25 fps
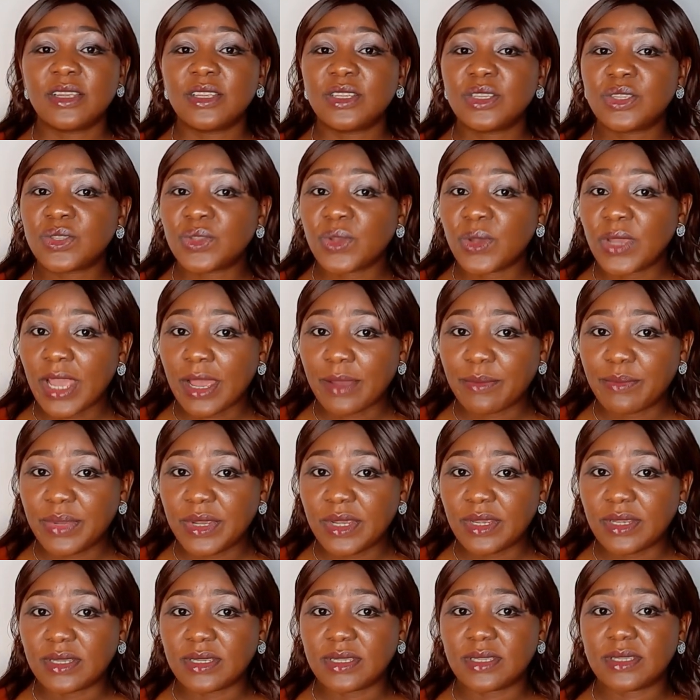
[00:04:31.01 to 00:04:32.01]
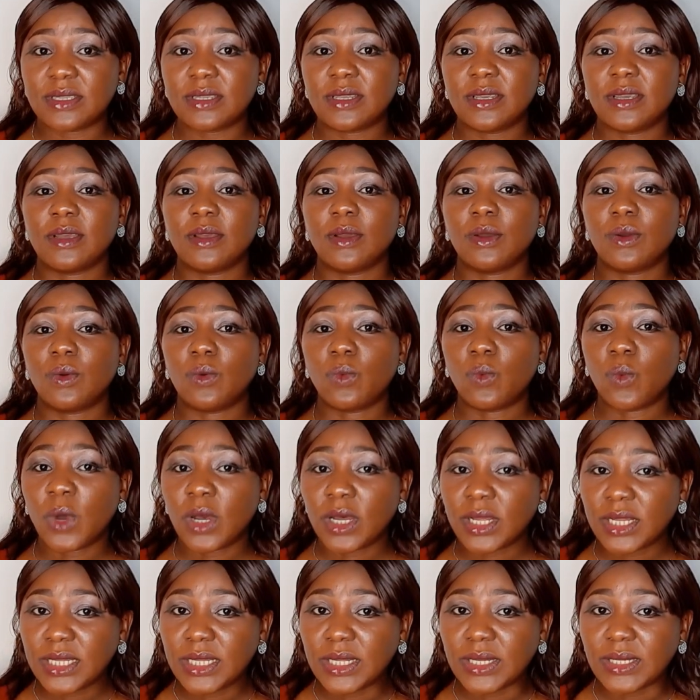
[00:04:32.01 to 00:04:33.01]
soya beans,
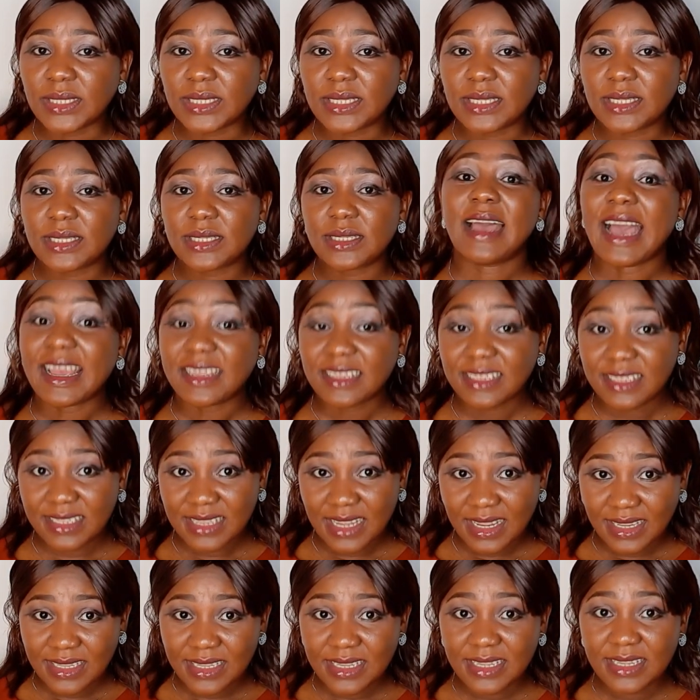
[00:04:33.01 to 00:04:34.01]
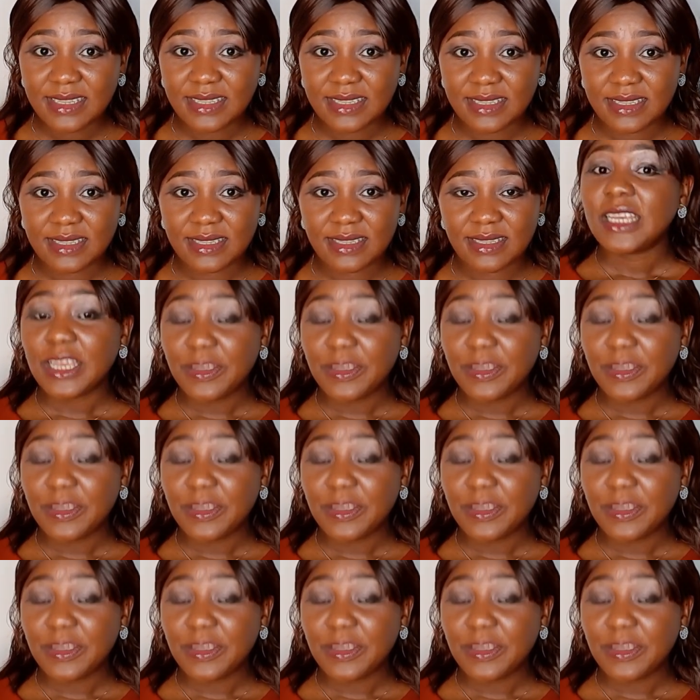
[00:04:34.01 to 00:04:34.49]
walnuts, and sardines.